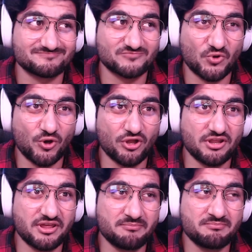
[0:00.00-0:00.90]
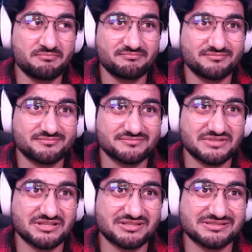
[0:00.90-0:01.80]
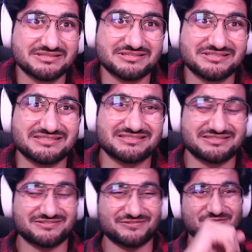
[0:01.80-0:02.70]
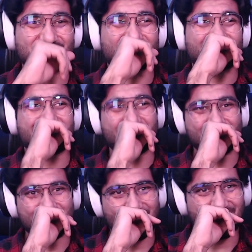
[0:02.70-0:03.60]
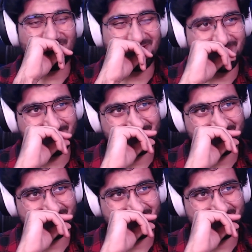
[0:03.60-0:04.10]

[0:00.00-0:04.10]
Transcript: All of them? Oh, no, all of them.